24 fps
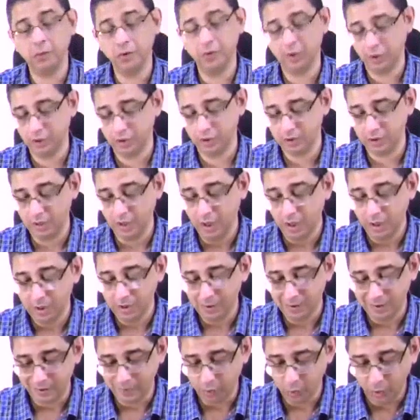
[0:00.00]
because
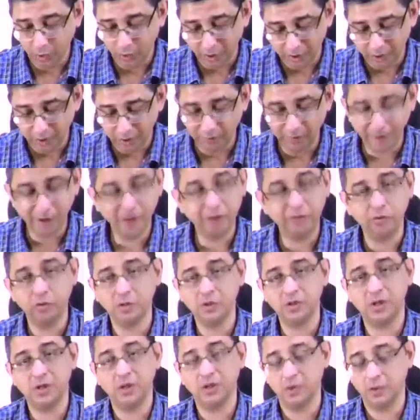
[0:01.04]
you anyway have to
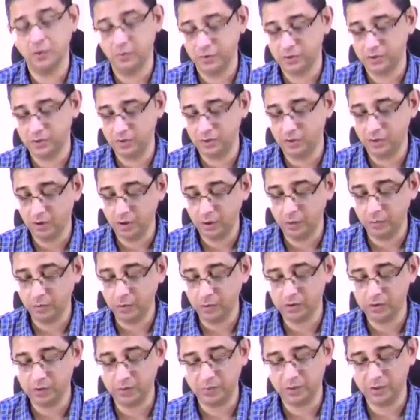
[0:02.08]
start the person on
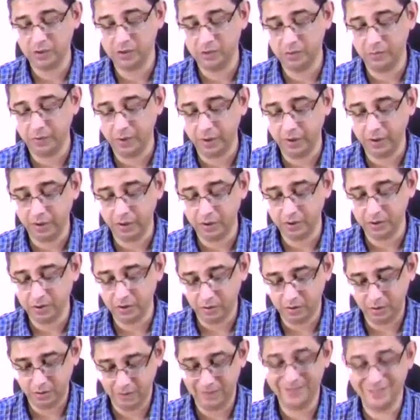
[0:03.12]
immunosuppressive
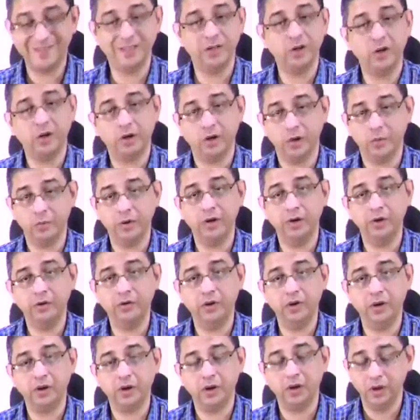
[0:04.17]
medication. It's an autoimmune
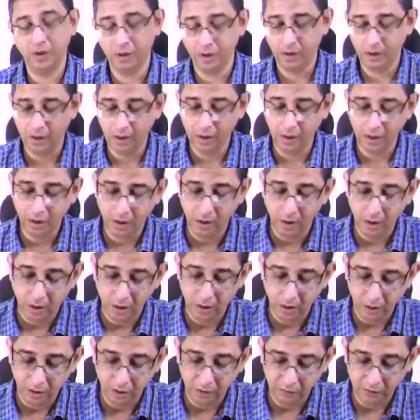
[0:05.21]
disorder.
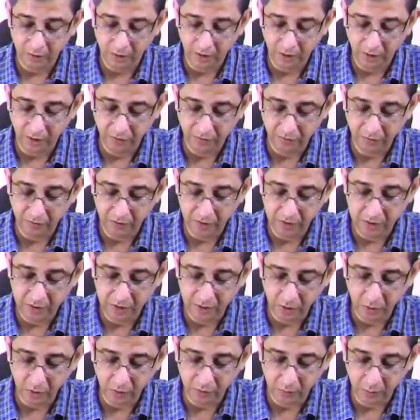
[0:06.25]
If the
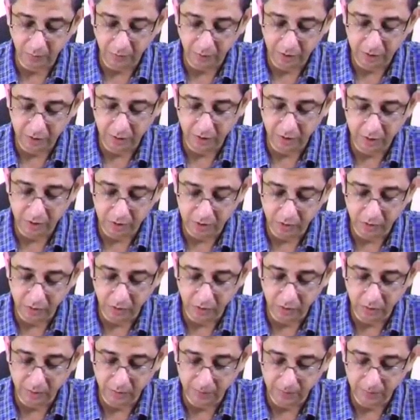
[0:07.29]
FVC of the patient is
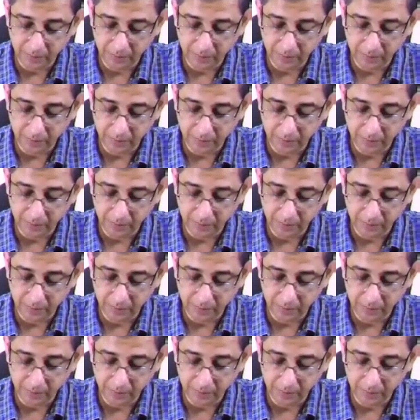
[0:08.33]
good